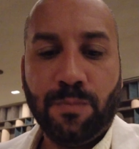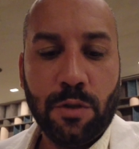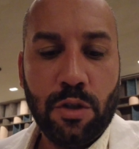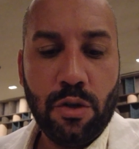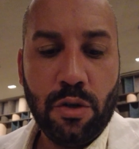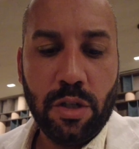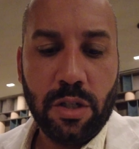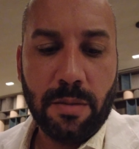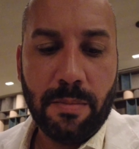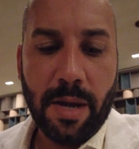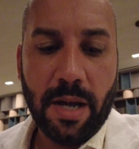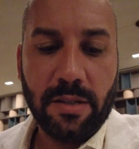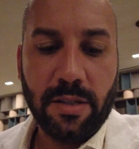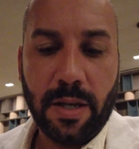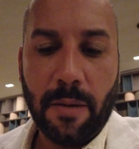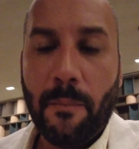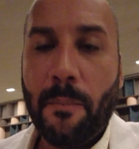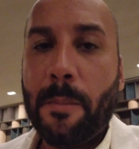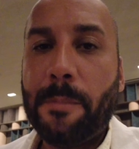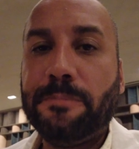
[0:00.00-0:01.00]
tuna's
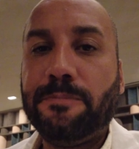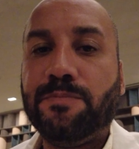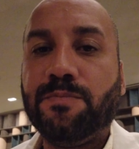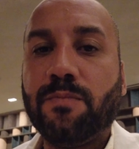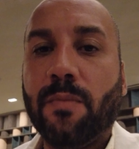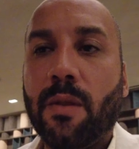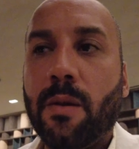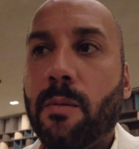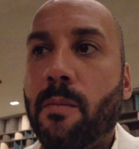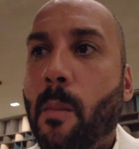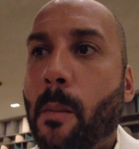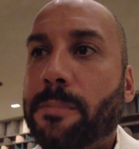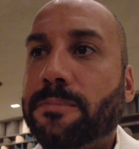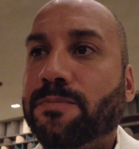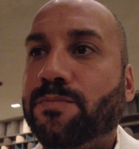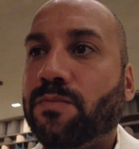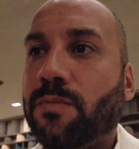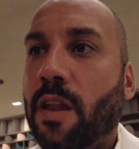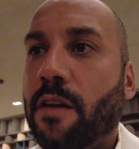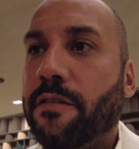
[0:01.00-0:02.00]
amazing.
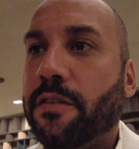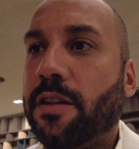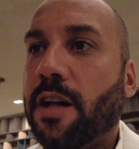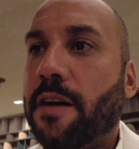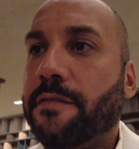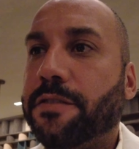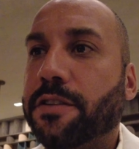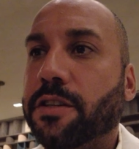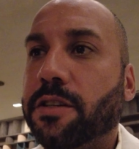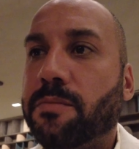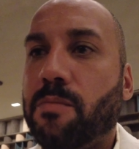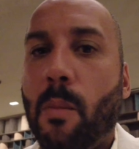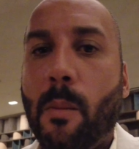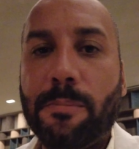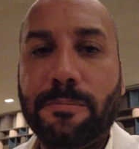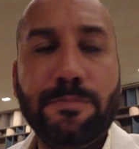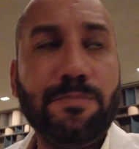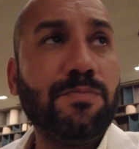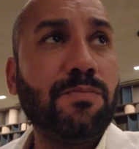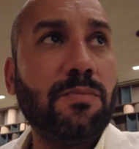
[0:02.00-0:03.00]
Falafel,
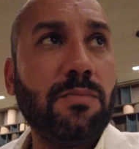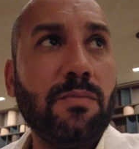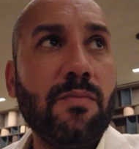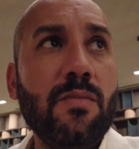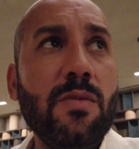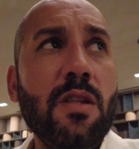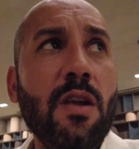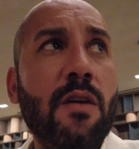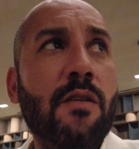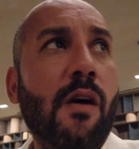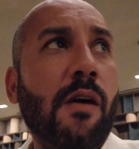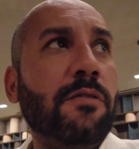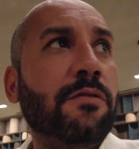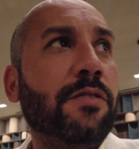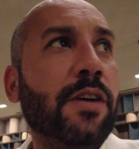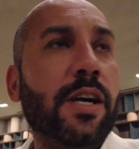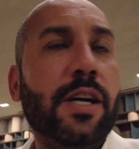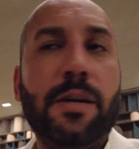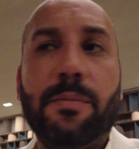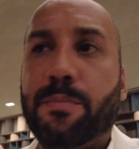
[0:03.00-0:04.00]

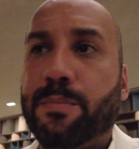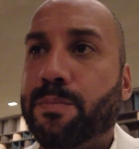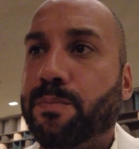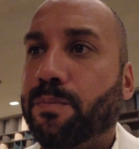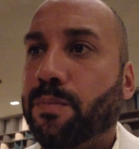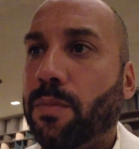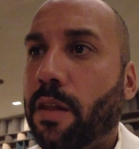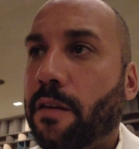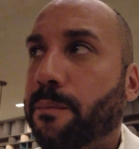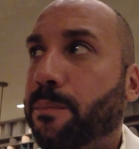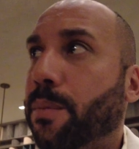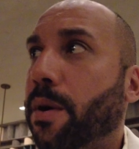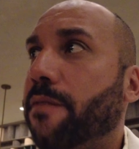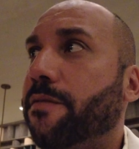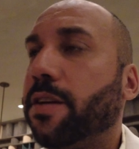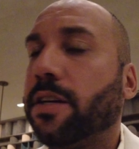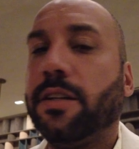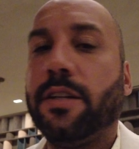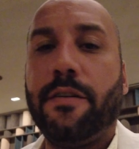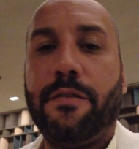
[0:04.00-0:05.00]
very
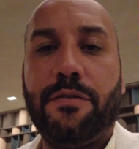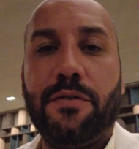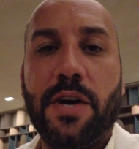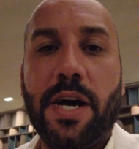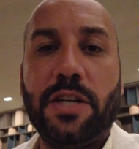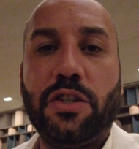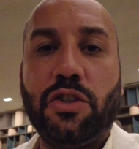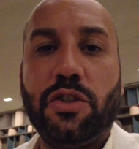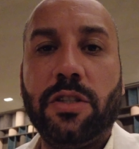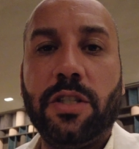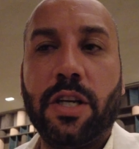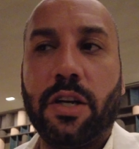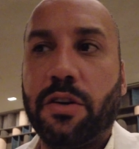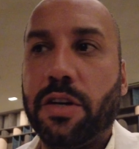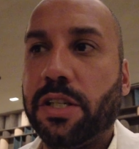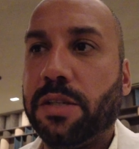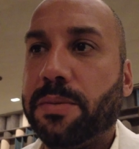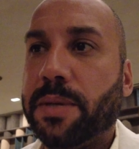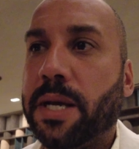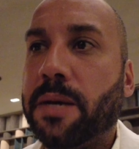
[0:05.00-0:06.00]
perfectly fresh and
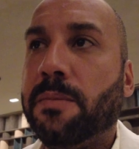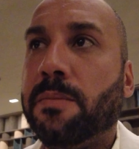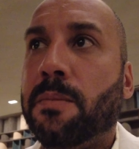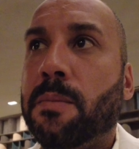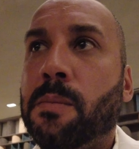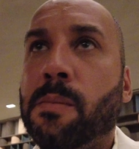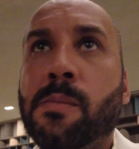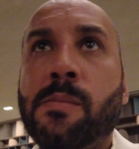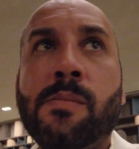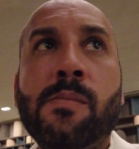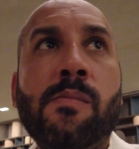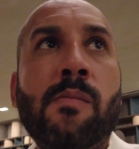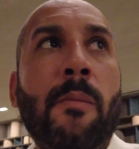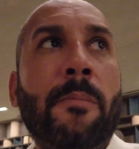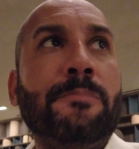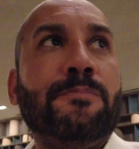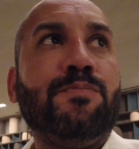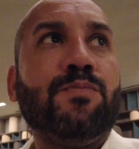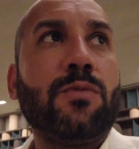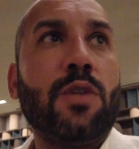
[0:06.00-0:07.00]
crispy.
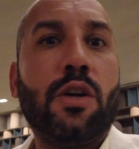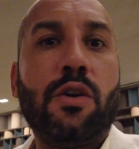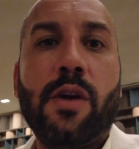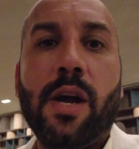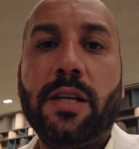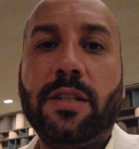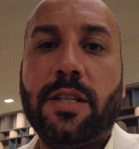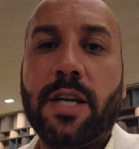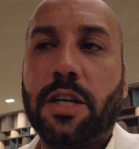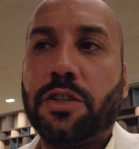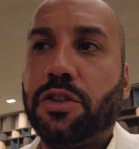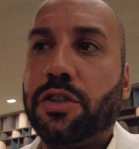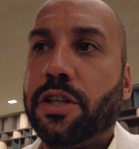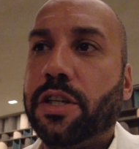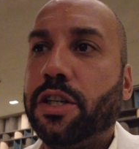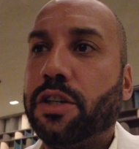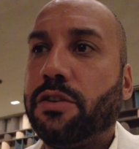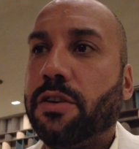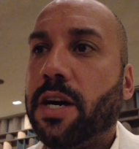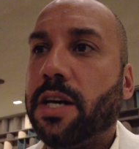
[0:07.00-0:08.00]
Great texture
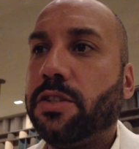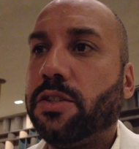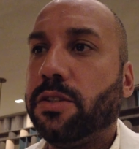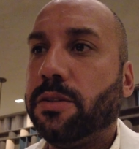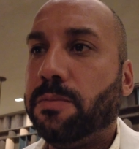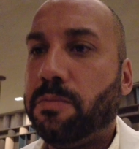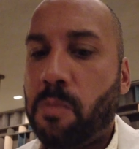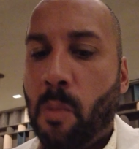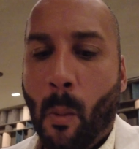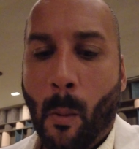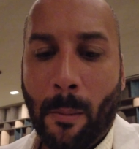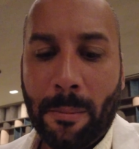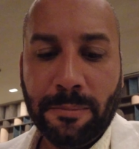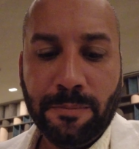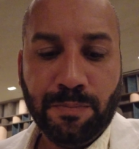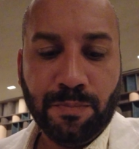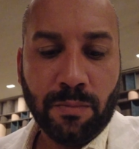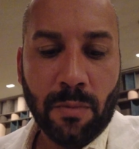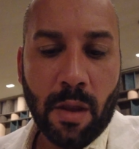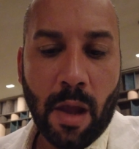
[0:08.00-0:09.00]
and crust.
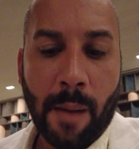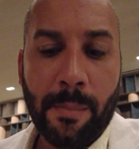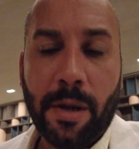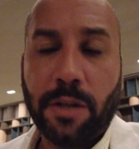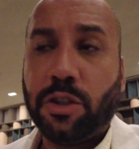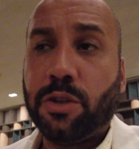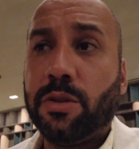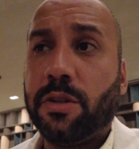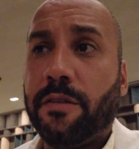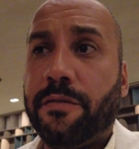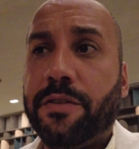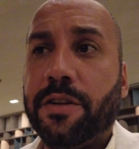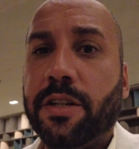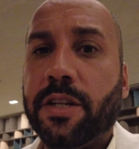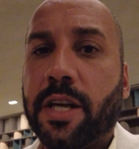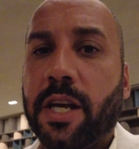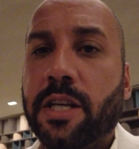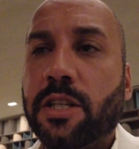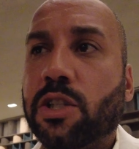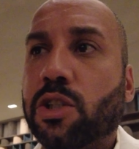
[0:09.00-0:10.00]
I'm not sure what the
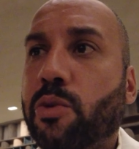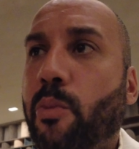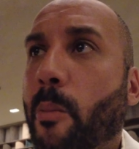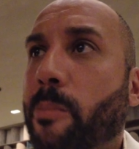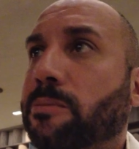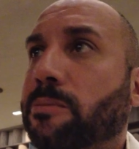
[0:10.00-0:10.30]
filling is.